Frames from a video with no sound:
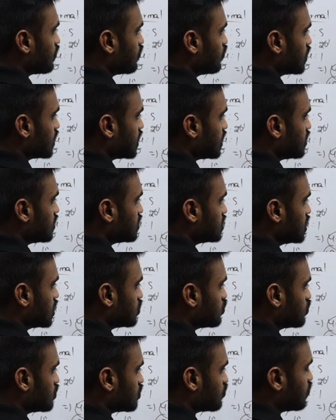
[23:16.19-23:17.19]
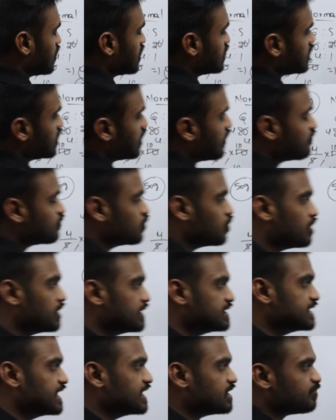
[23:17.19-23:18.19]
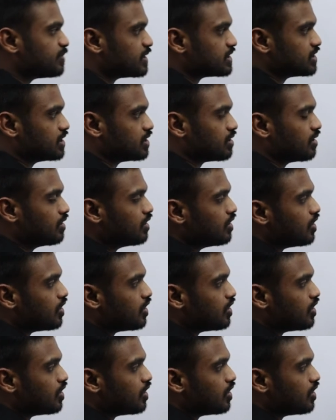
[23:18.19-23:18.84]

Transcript: Okay, the total quantity of gold is 80%.